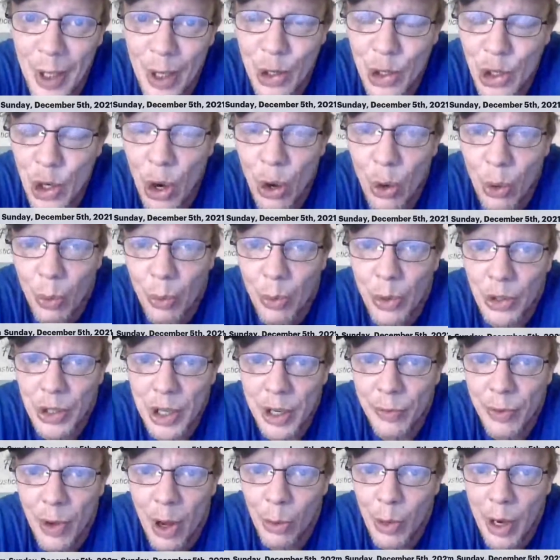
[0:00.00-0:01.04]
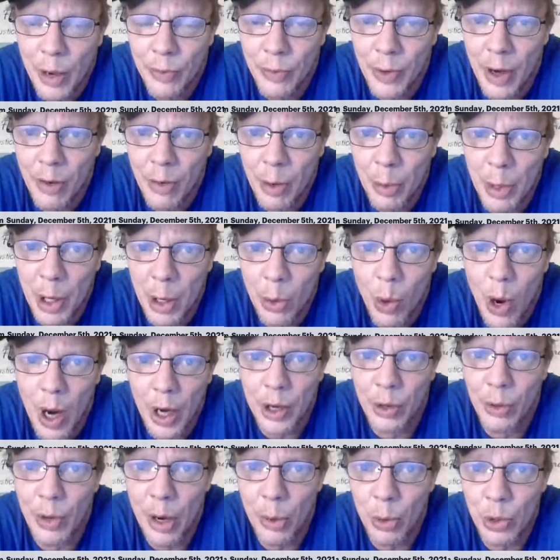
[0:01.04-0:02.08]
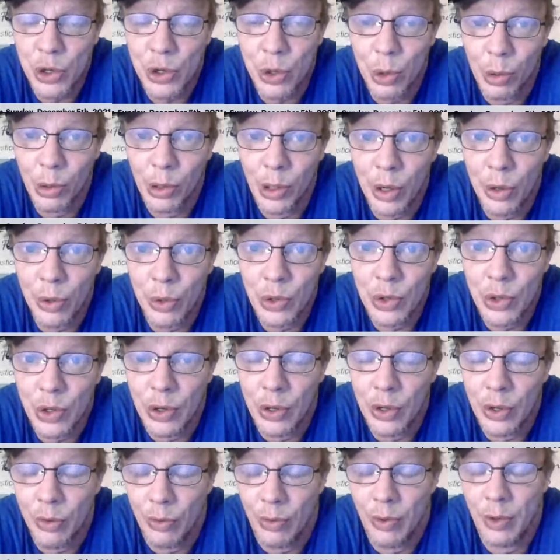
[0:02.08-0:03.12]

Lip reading: So the default rate for everybody walking around with student loans,